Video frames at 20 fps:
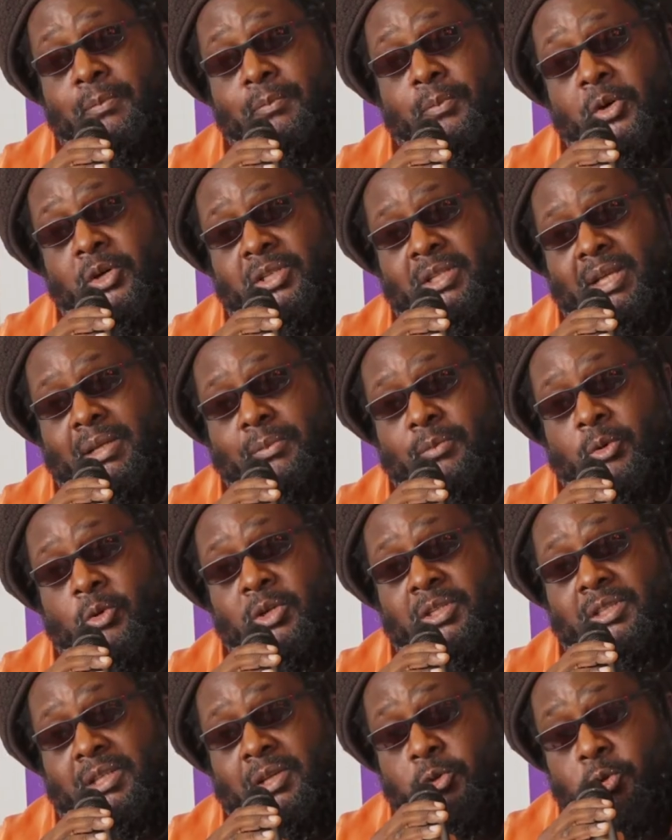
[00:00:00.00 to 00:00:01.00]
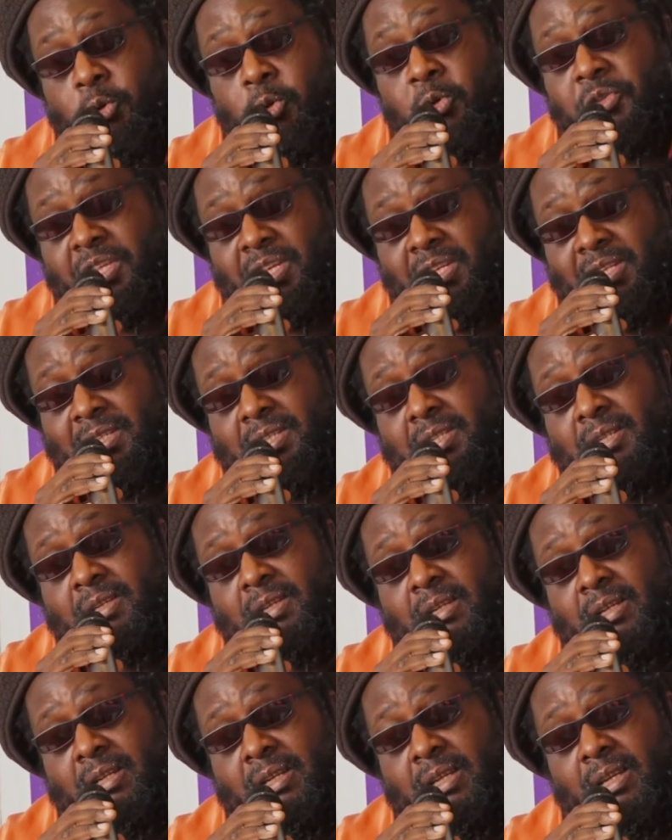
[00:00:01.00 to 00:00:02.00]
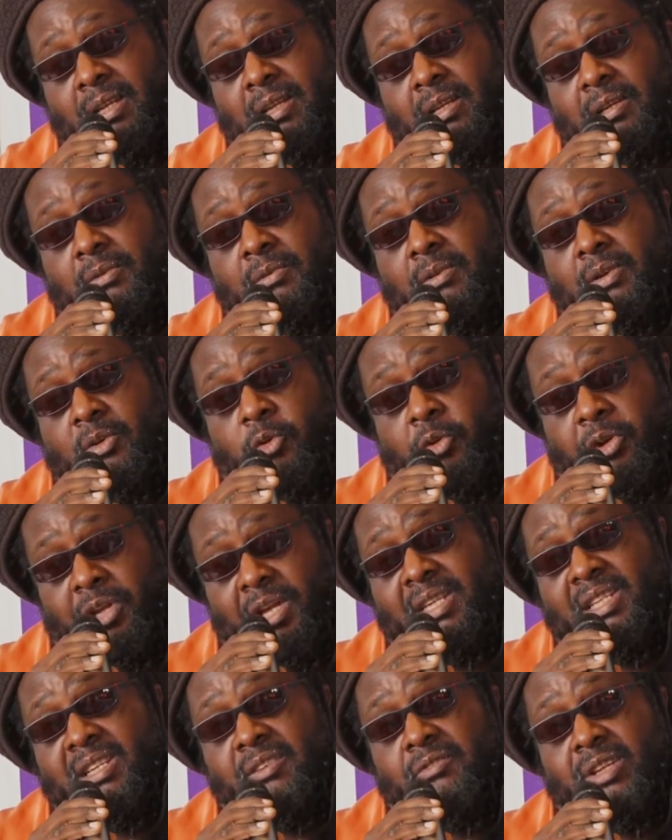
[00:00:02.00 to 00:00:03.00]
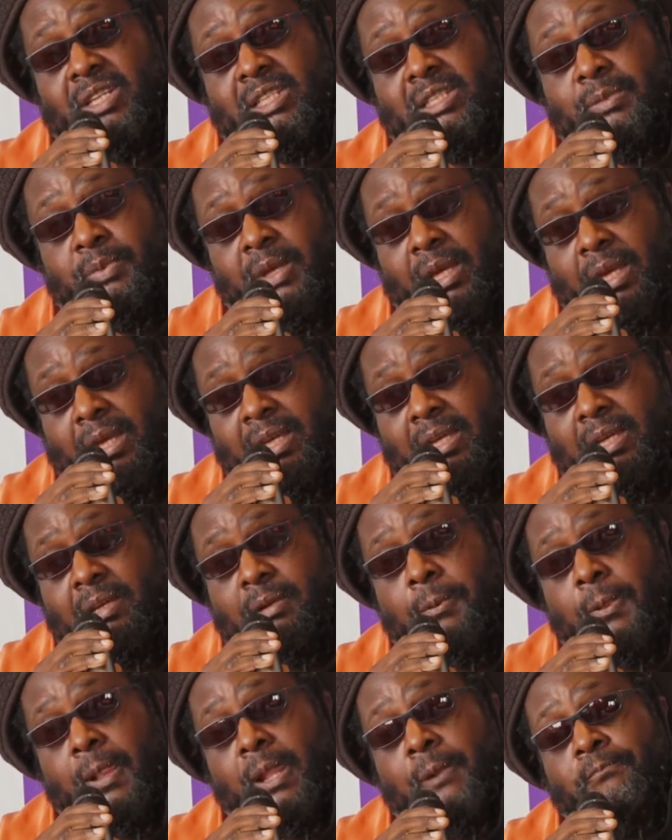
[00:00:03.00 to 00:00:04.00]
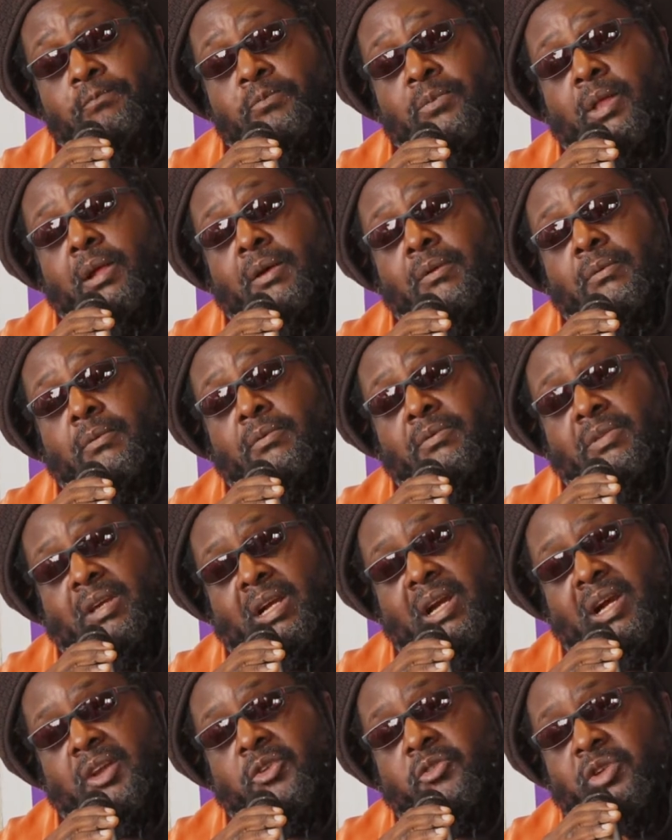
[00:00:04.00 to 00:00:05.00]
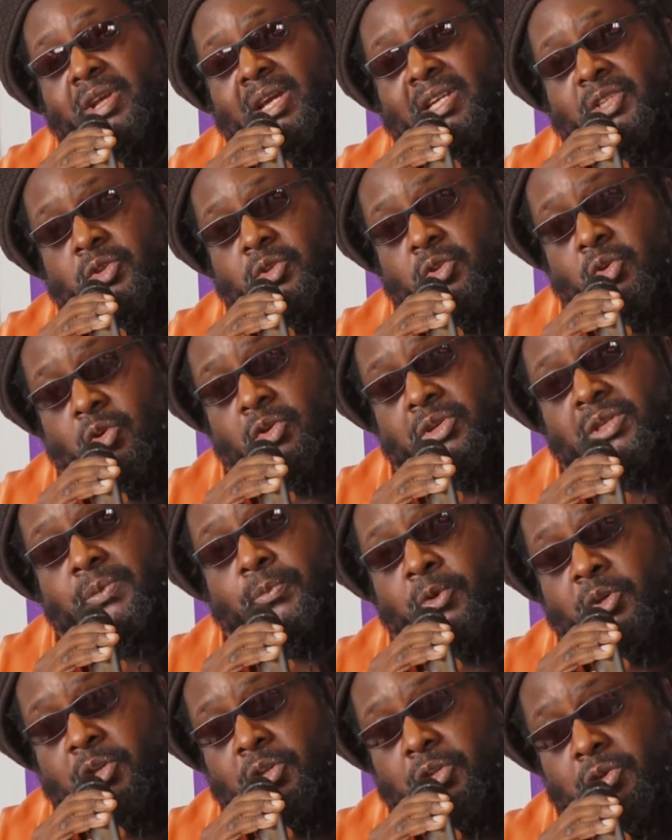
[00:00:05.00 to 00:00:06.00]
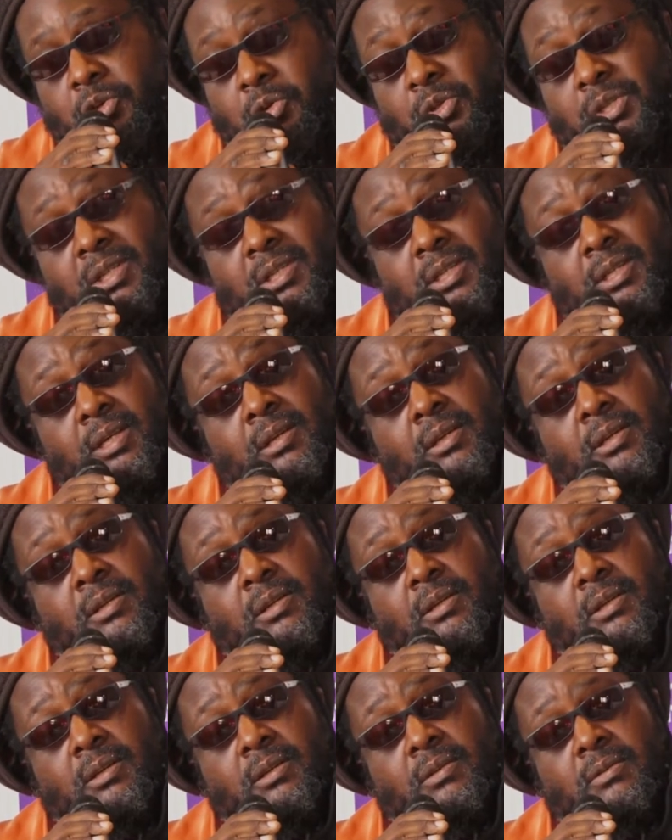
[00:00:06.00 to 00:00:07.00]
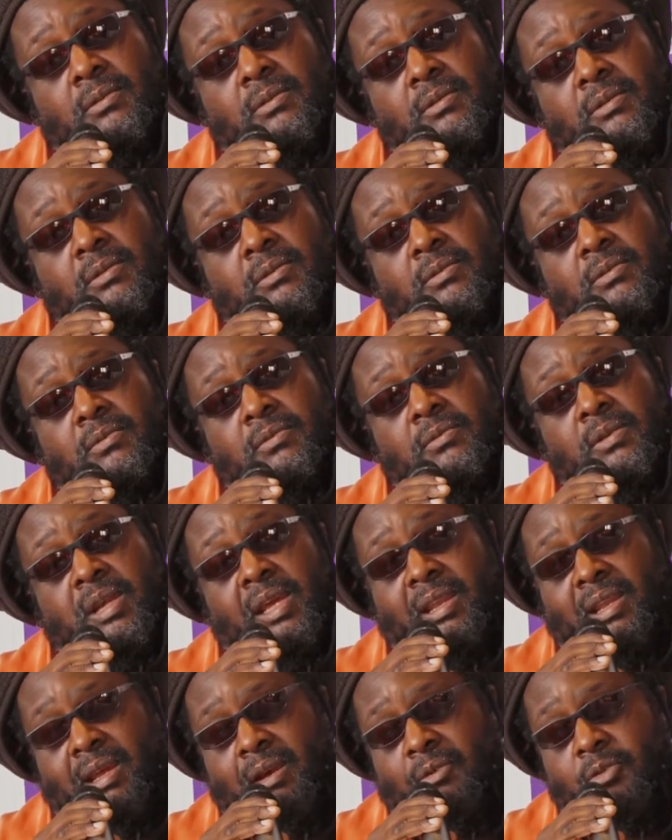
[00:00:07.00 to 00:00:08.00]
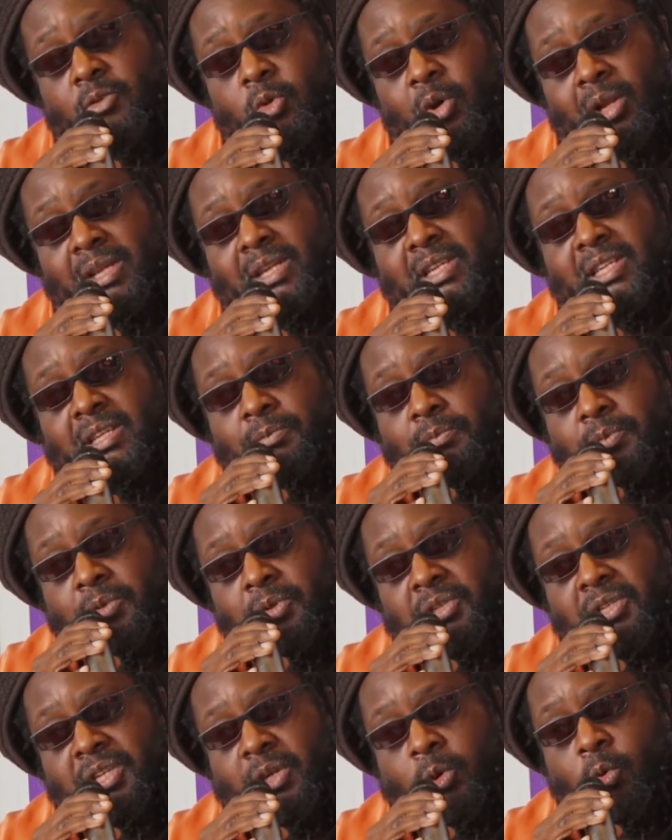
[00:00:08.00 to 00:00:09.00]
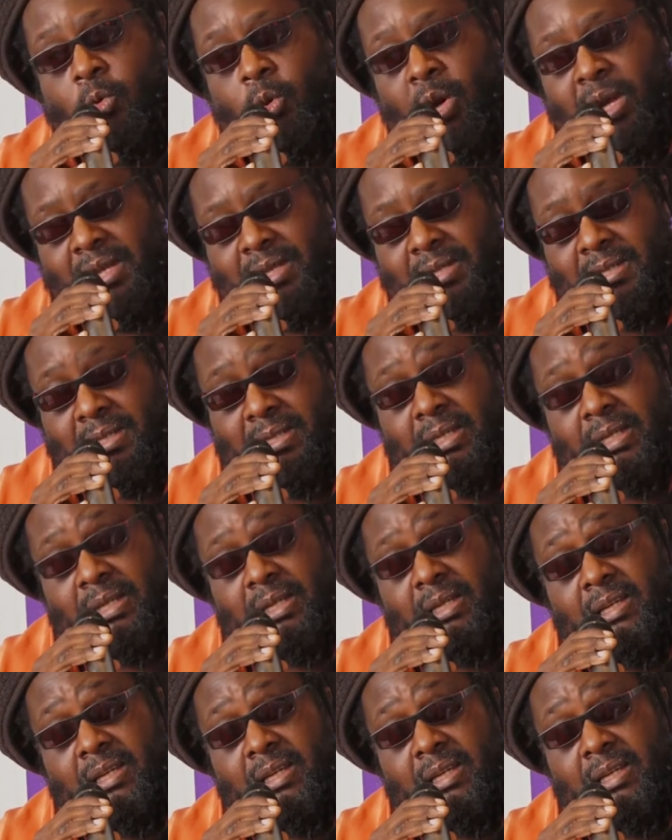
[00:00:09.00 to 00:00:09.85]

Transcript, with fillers: important because the truth is, creatively speaking, the country has not produced enough quality music-wise,